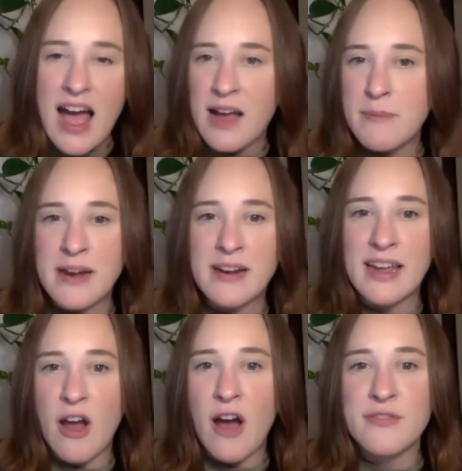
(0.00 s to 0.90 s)
I better
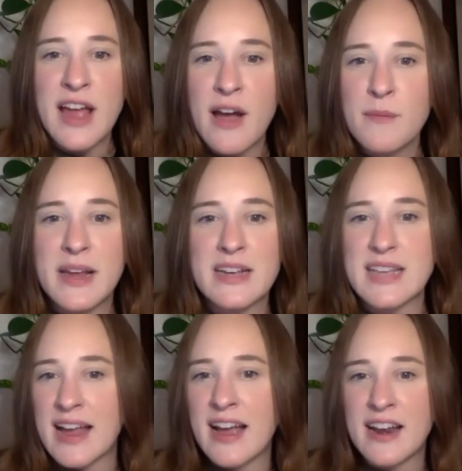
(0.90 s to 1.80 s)
get off now because
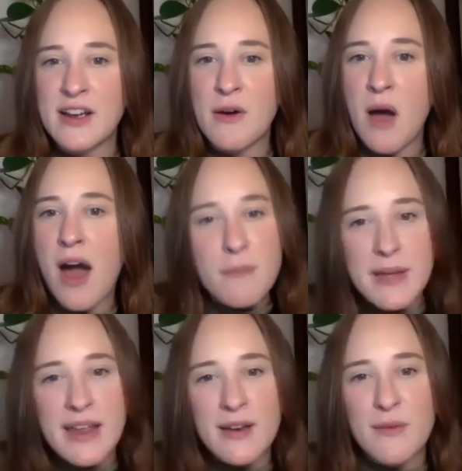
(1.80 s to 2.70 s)
I got to go hop
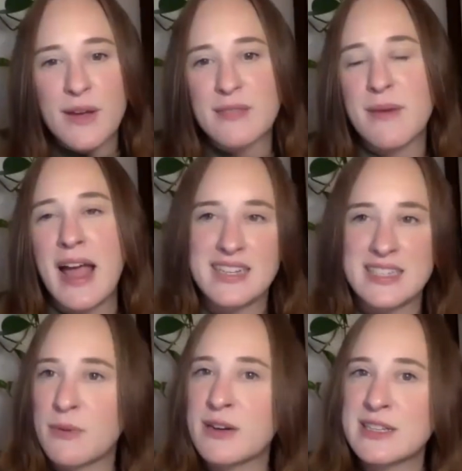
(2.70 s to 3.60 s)
in with my
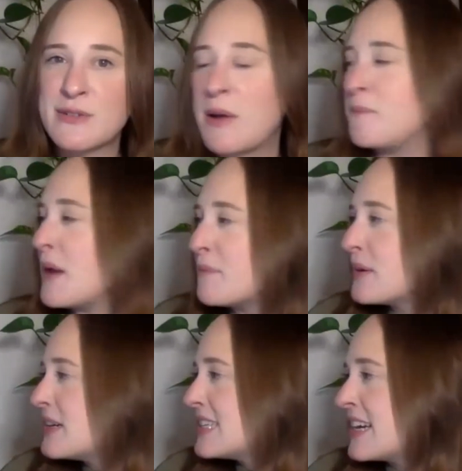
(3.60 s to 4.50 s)
Support Squad
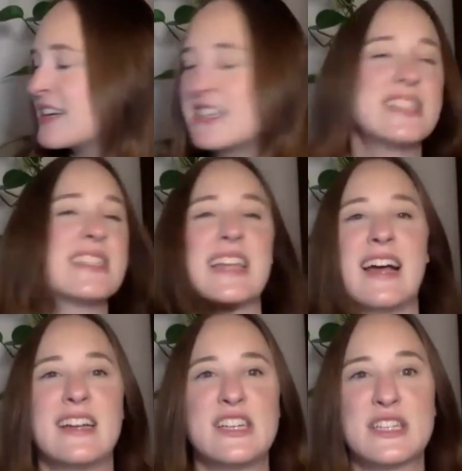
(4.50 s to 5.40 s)
members here in
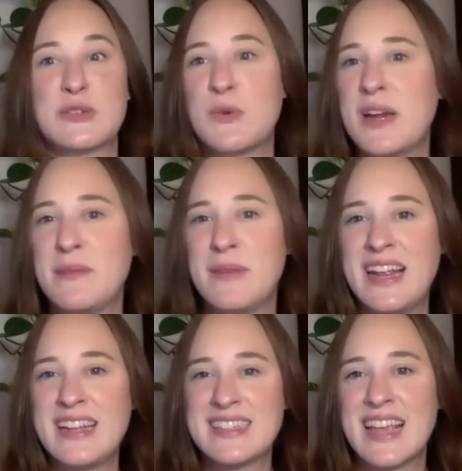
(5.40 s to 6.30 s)
just 20
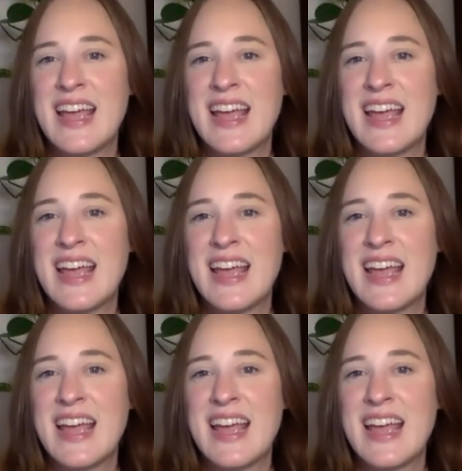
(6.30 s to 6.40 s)
minutes.